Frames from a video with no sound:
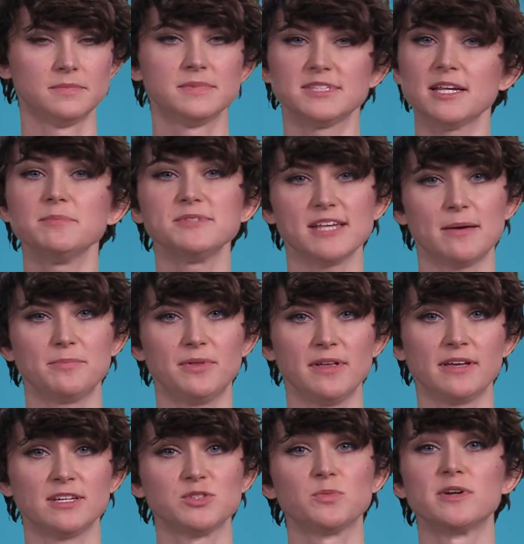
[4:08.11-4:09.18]

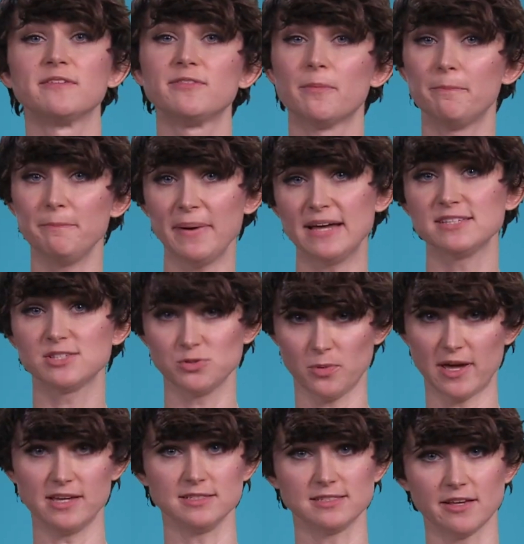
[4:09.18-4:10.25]
Subsampling is one of the best
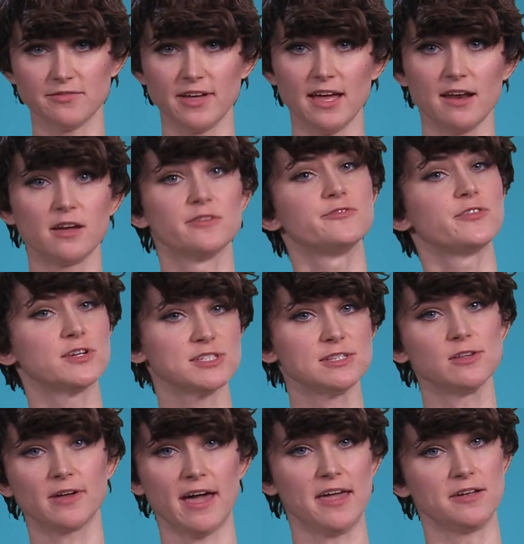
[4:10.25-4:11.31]
ways of getting a first
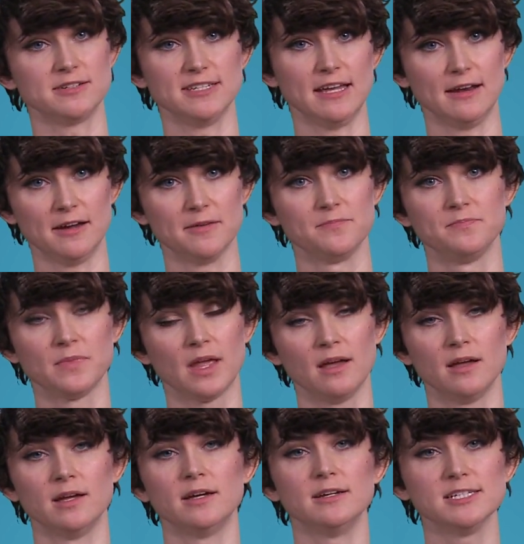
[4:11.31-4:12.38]
look at your data,
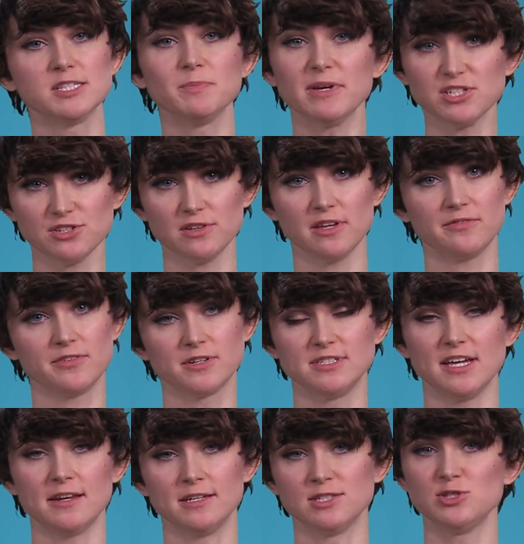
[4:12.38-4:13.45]
especially if your
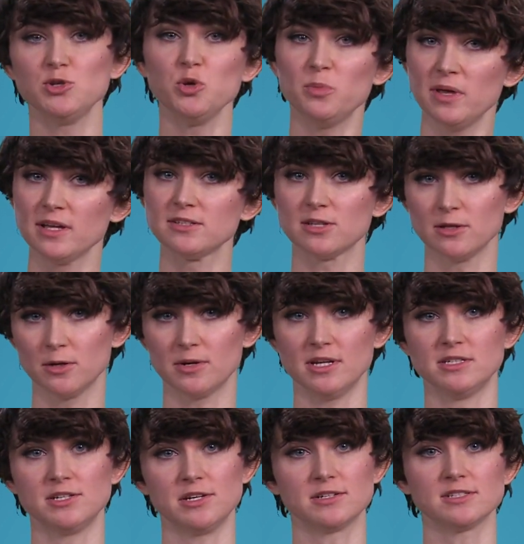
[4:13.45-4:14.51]
data is too big to load
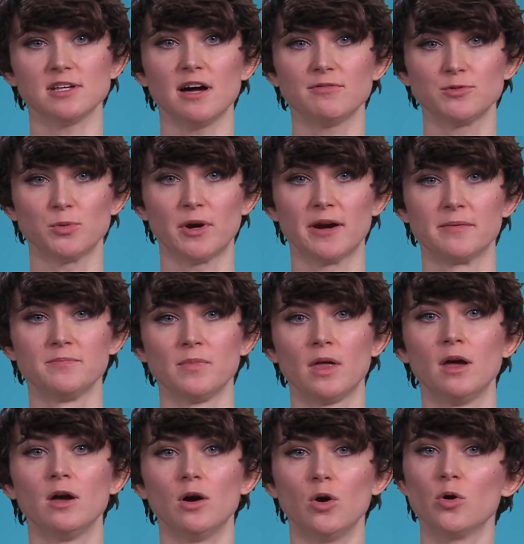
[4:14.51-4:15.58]
into your software,
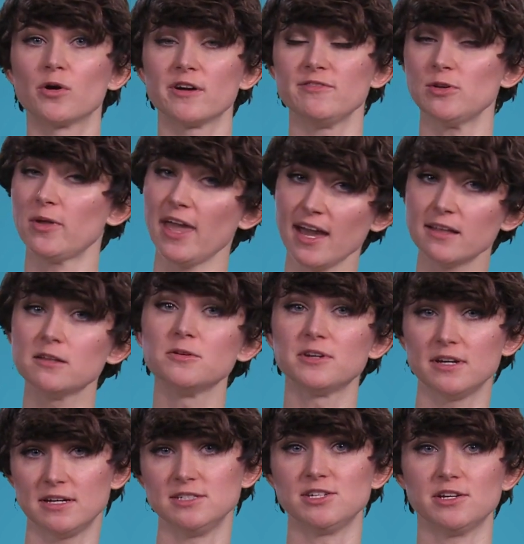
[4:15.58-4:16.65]
or if you can load
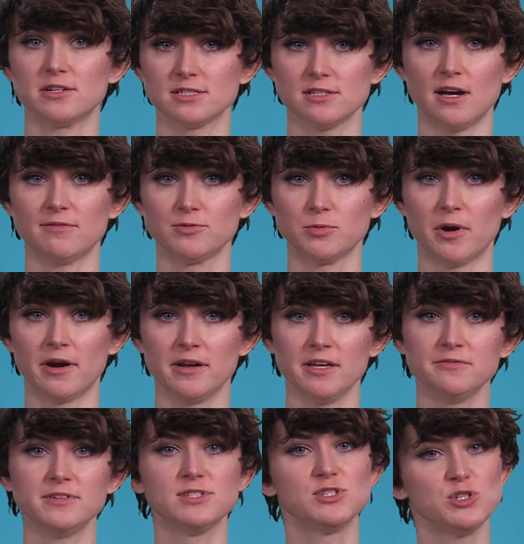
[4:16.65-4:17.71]
it into your software
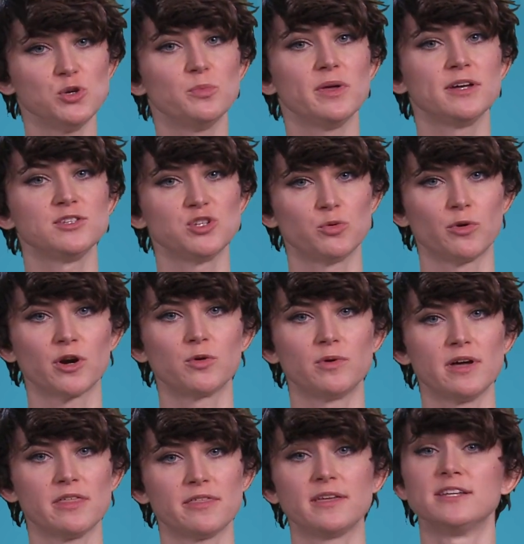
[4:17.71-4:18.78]
if it's too big to work
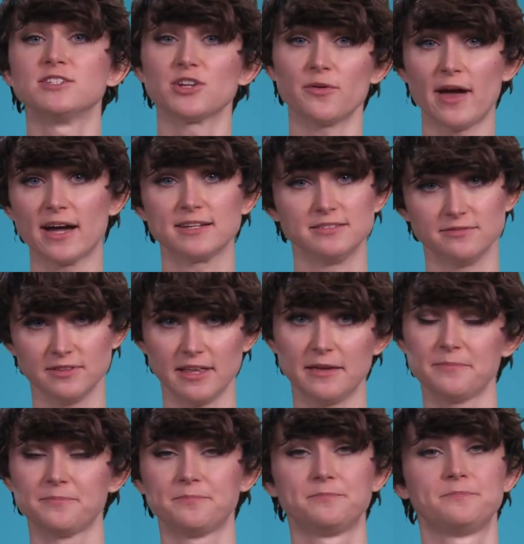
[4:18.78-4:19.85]
with interactively.